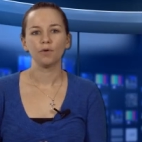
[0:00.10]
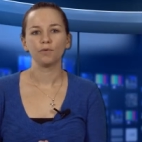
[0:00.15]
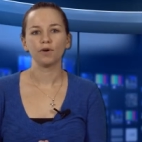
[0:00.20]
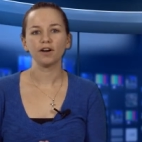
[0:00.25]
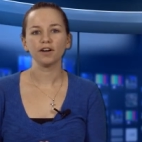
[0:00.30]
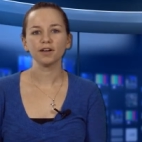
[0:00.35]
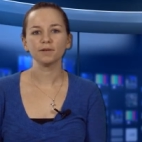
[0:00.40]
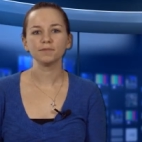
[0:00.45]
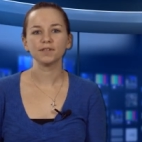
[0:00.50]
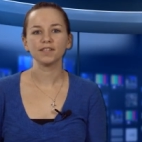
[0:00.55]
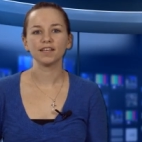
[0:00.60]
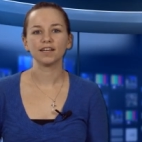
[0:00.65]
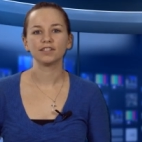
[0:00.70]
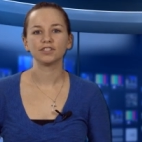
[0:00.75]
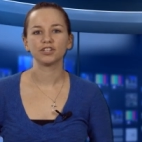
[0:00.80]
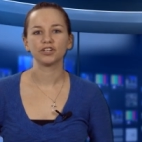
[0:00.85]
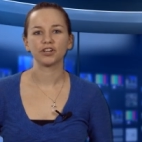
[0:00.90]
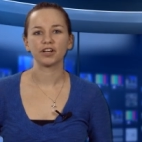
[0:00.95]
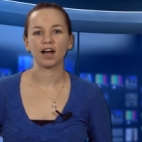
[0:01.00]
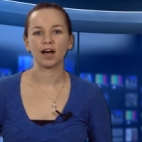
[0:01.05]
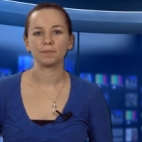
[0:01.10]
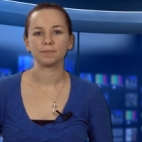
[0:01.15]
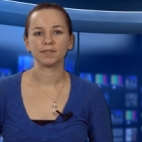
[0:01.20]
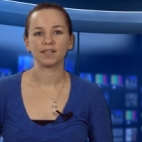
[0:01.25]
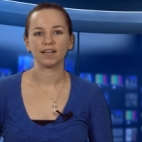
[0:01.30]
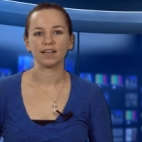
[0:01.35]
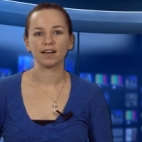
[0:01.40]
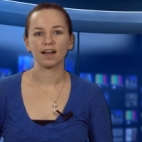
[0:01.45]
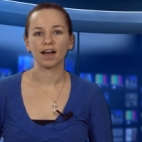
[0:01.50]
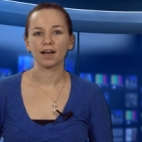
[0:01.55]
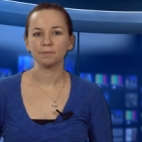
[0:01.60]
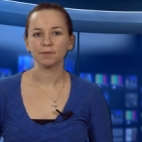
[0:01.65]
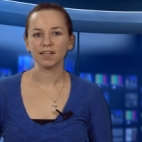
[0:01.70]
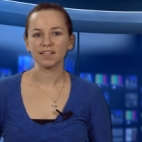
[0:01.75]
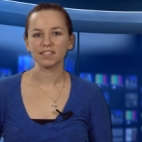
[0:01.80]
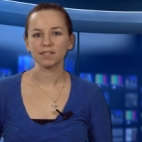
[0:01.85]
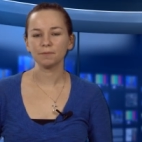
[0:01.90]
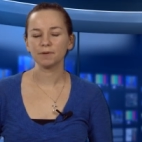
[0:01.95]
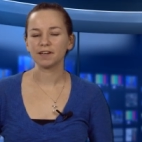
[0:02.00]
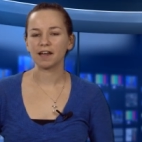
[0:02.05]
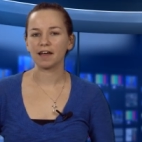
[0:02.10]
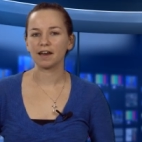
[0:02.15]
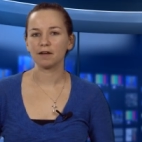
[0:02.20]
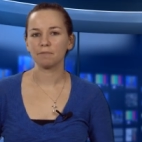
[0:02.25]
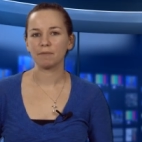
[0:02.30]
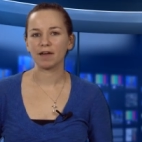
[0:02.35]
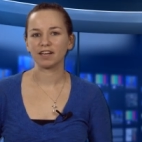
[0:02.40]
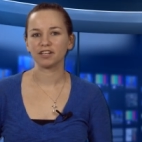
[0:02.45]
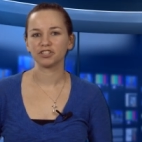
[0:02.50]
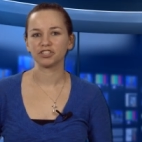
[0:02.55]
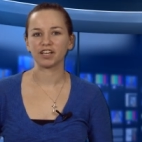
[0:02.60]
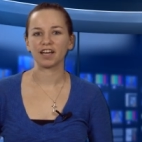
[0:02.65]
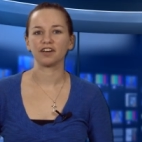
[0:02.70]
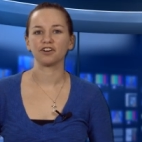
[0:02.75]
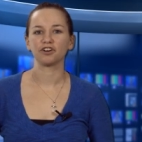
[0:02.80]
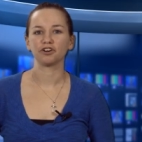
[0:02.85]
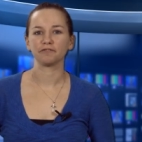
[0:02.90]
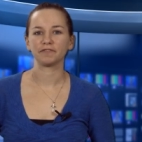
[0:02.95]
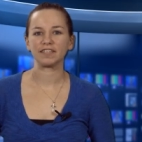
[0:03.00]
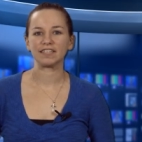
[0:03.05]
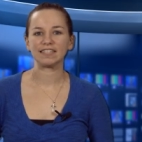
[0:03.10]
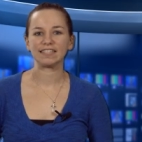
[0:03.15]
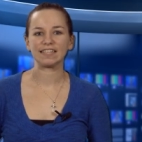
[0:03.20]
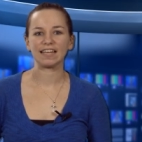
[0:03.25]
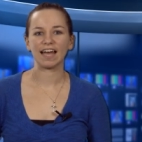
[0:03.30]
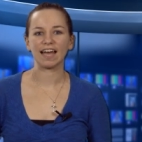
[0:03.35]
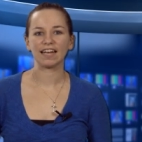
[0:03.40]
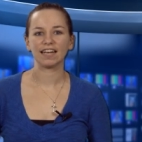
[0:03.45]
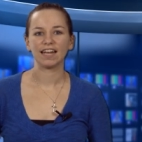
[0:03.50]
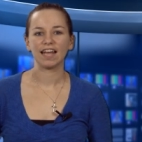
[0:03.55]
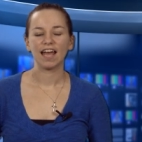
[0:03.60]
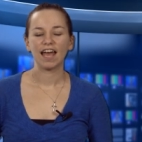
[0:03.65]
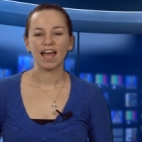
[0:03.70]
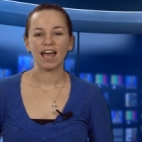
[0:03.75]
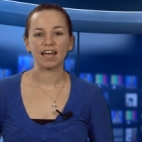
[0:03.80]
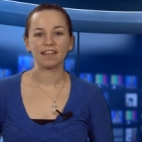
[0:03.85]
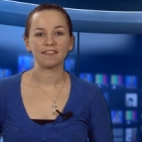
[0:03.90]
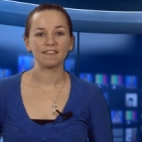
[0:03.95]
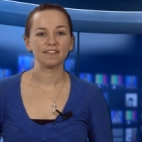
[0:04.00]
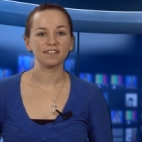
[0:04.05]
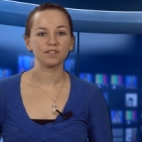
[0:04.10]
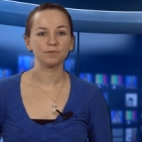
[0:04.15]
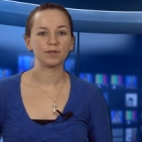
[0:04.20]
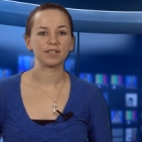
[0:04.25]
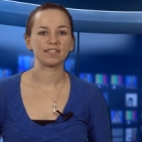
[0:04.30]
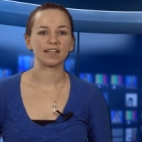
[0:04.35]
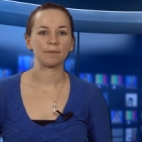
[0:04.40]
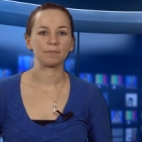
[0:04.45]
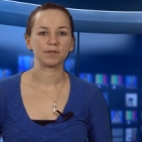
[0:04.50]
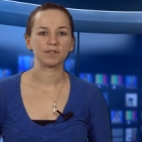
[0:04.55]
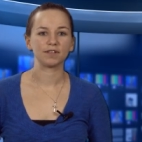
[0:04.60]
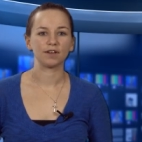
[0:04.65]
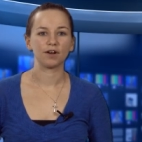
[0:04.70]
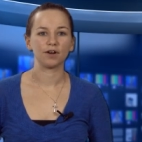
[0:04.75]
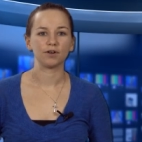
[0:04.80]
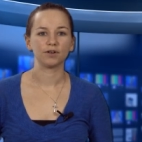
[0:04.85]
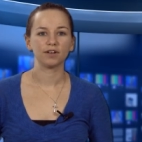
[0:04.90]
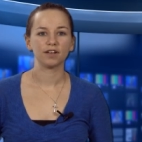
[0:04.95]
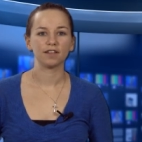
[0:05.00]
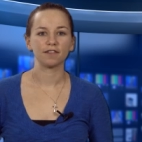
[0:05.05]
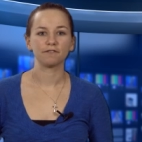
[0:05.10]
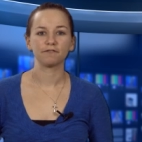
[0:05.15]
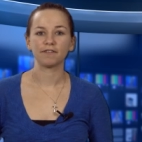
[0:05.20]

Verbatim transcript: Welcome to the Engineering Update. I'm Casey Panetta, Managing Editor of ECN. And in this week's episode, the